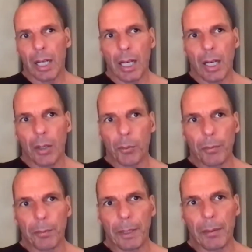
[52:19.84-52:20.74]

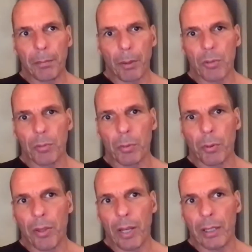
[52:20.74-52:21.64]
would be impossible
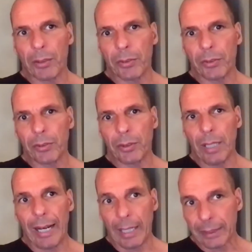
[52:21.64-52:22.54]
without
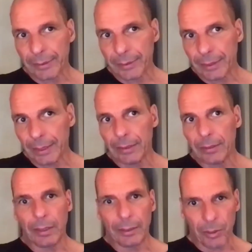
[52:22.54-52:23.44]
art,
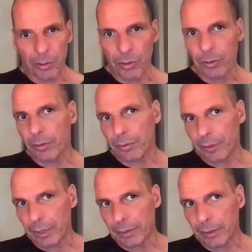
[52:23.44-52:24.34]
literature,
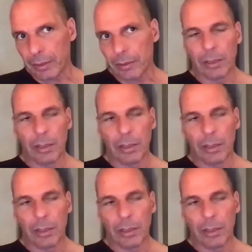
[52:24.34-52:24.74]
theater,